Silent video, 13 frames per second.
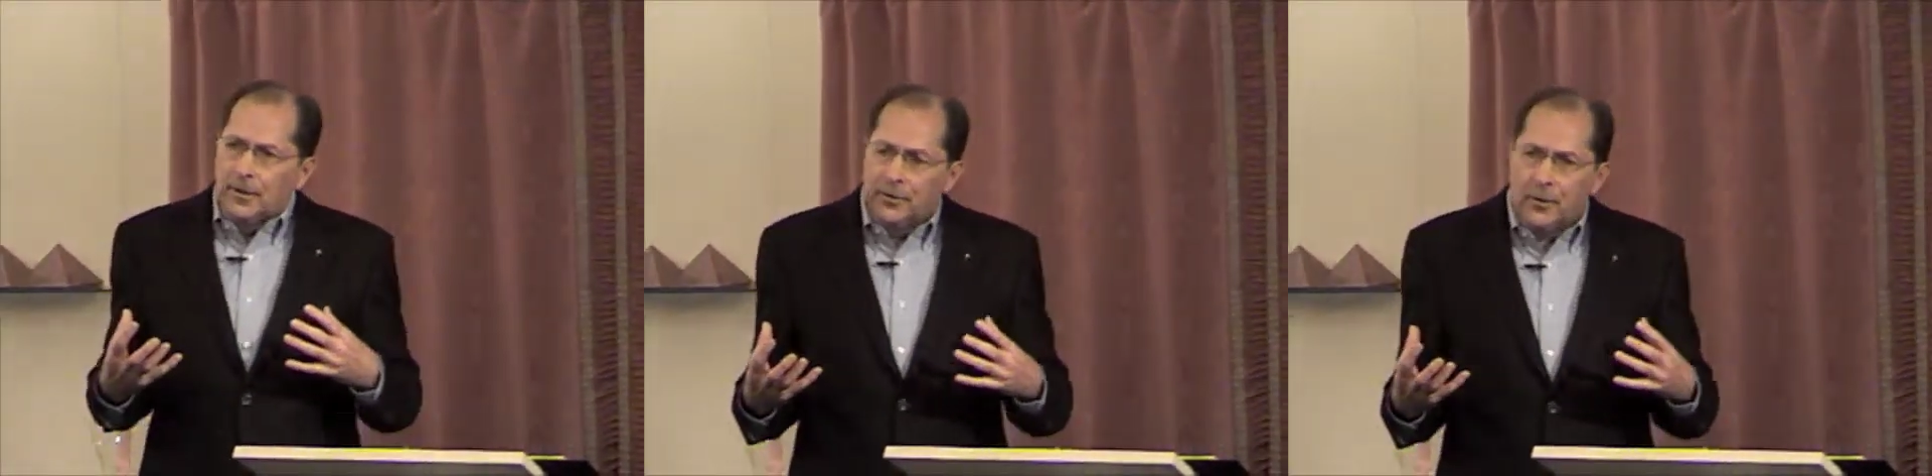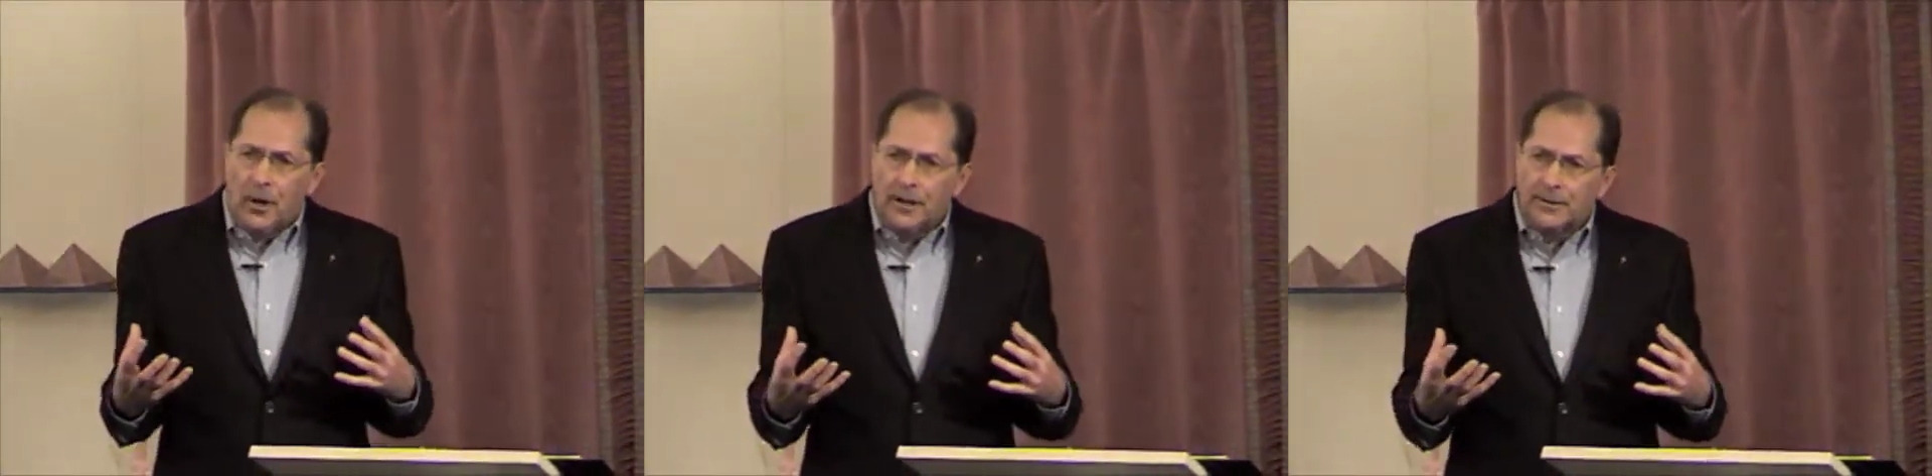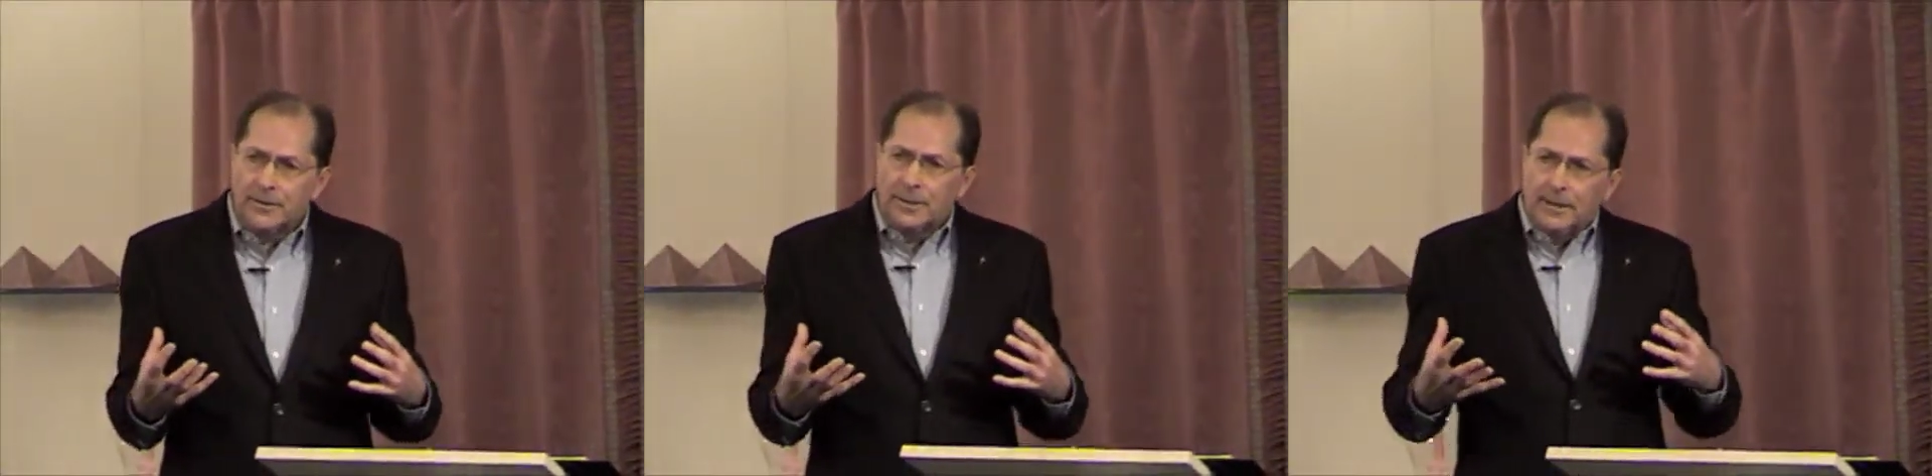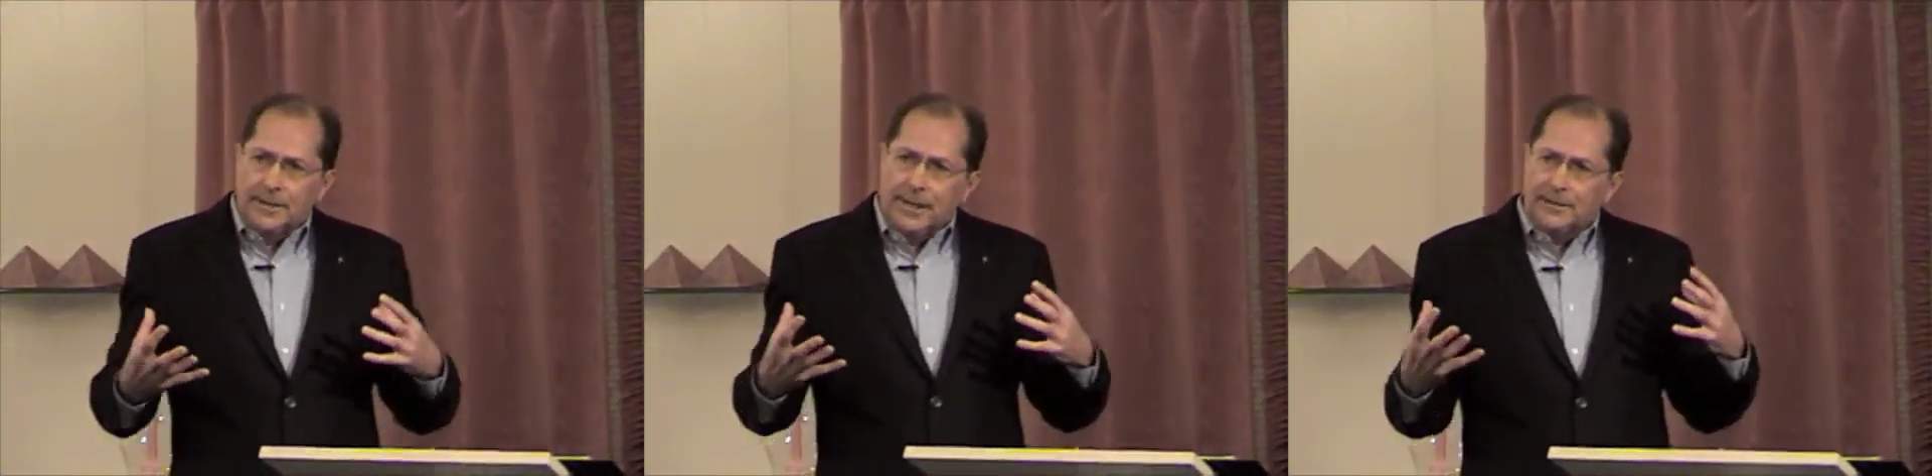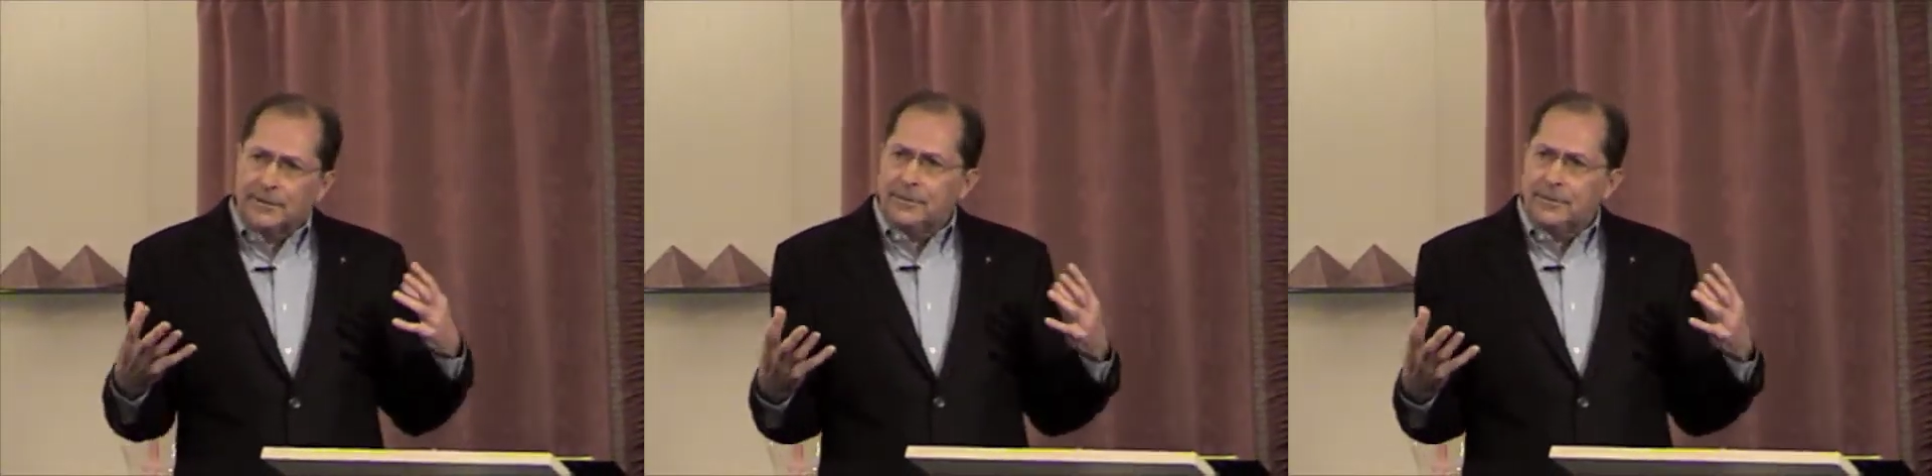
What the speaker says: thoughts that